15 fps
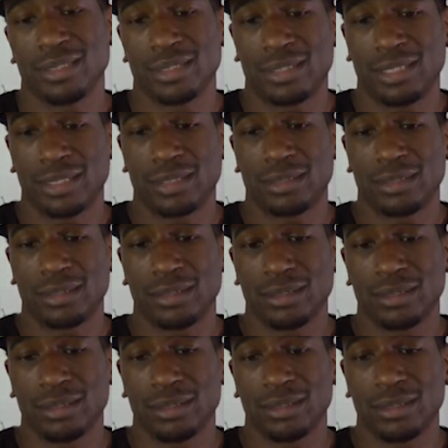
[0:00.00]
just
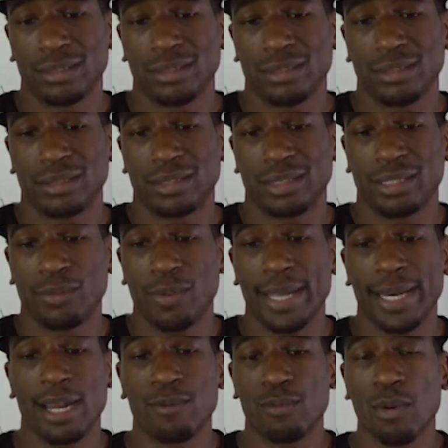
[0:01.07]
the way
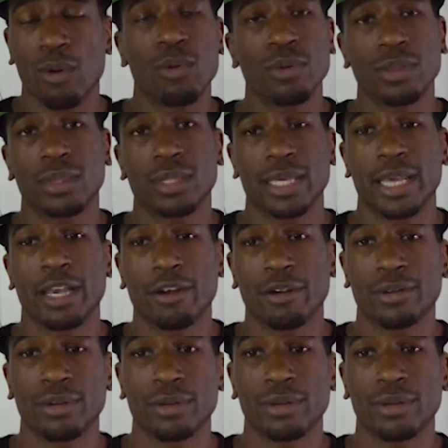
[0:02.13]
they wrote the
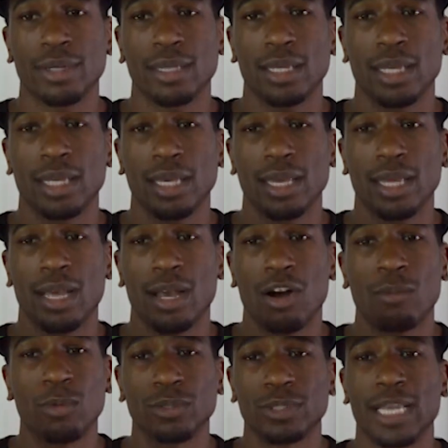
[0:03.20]
character,
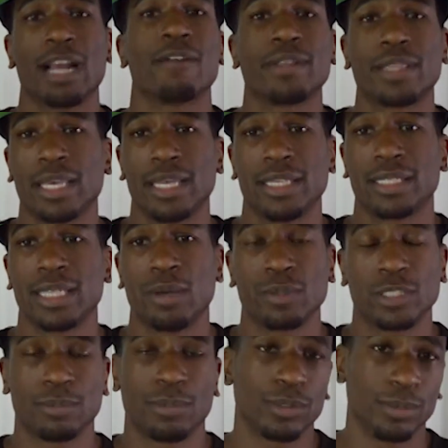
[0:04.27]
almost everything he said
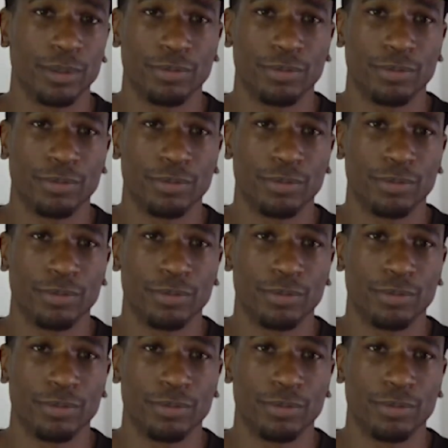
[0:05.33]
was supposed to be